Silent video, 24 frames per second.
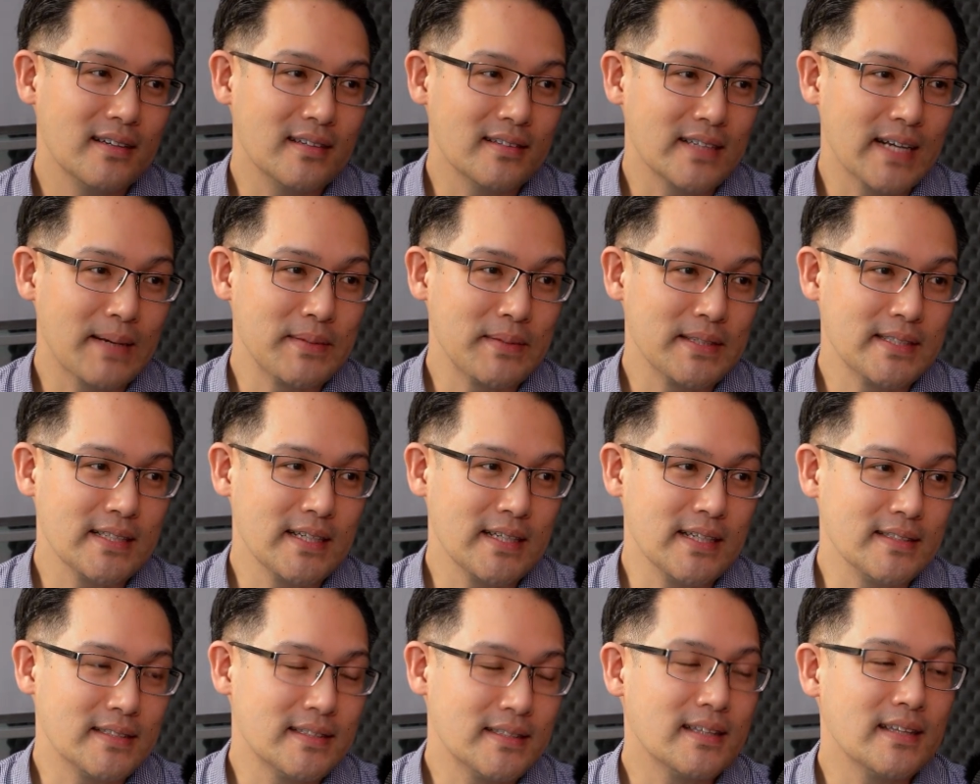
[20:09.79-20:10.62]
gum
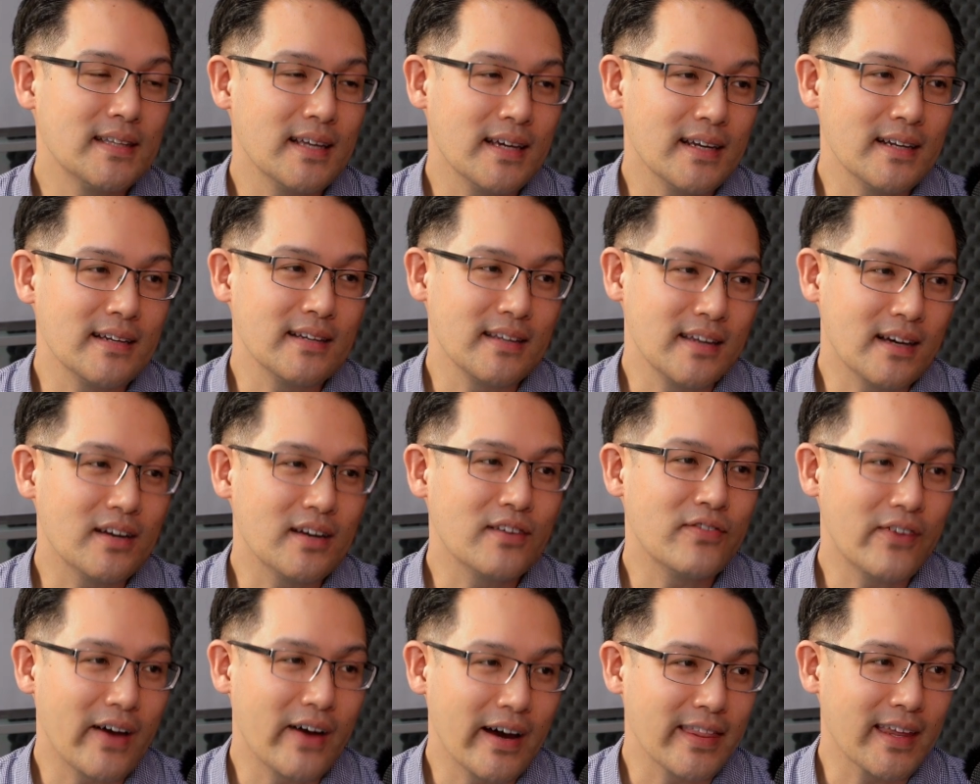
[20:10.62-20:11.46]
disease, then you're going
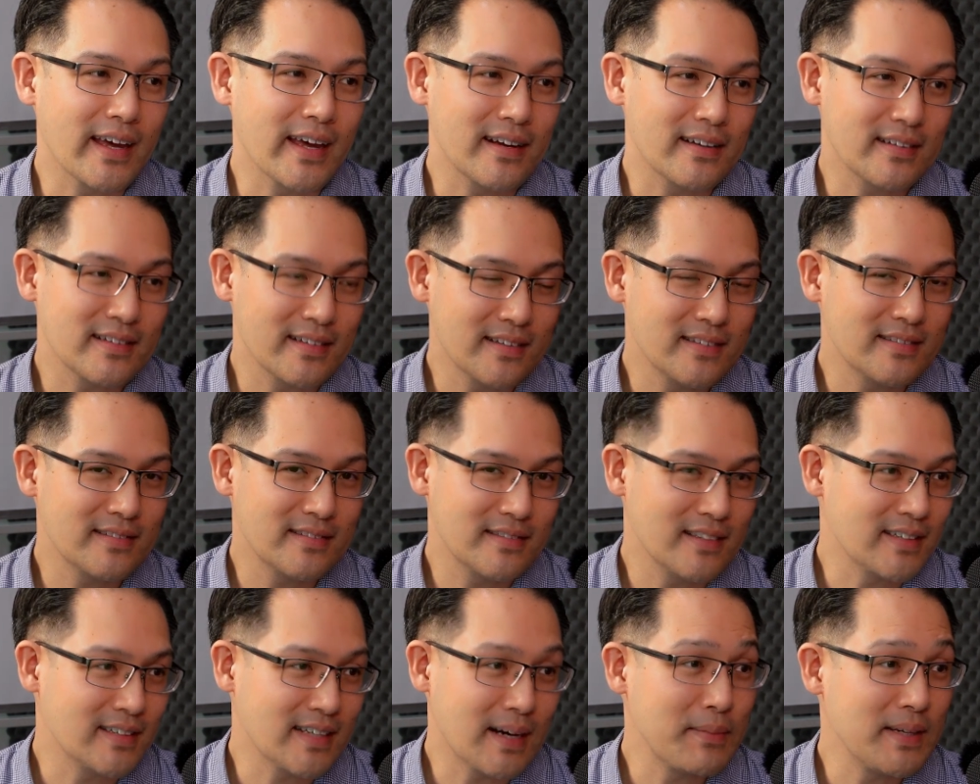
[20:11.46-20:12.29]
to find that
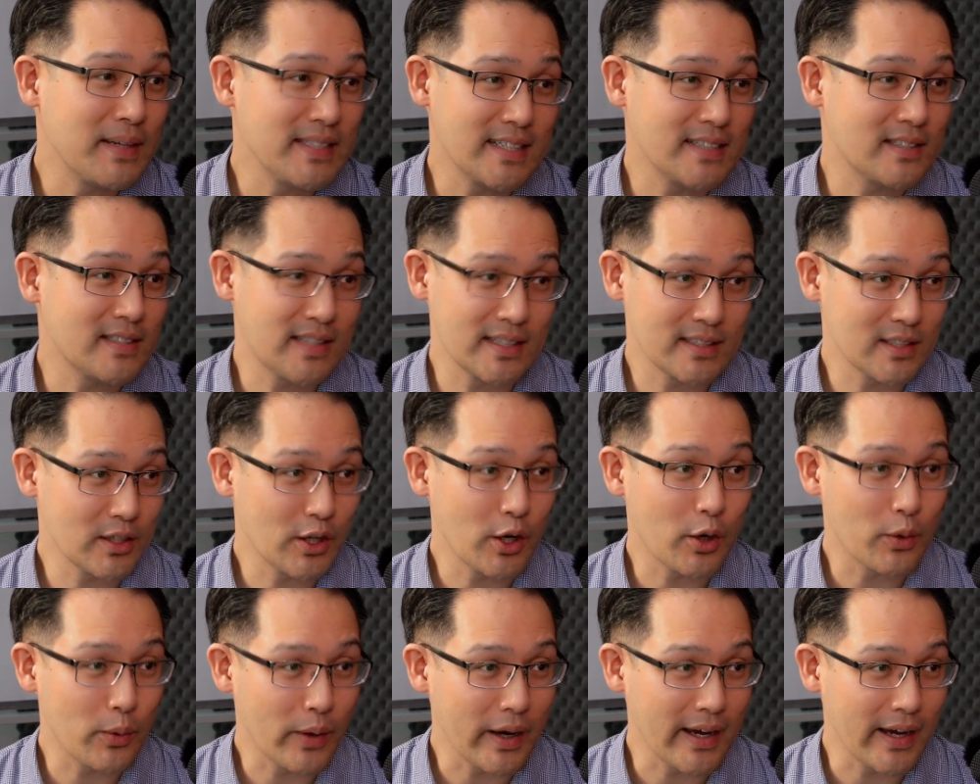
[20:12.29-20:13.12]
the gum disease doesn't
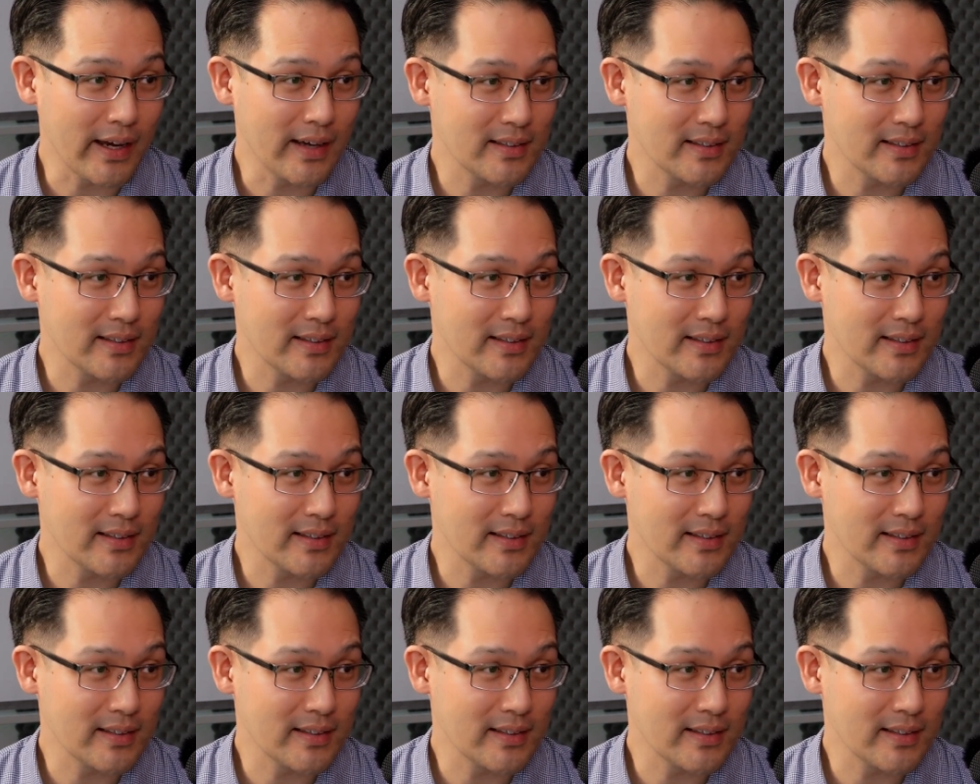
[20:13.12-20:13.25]
go away.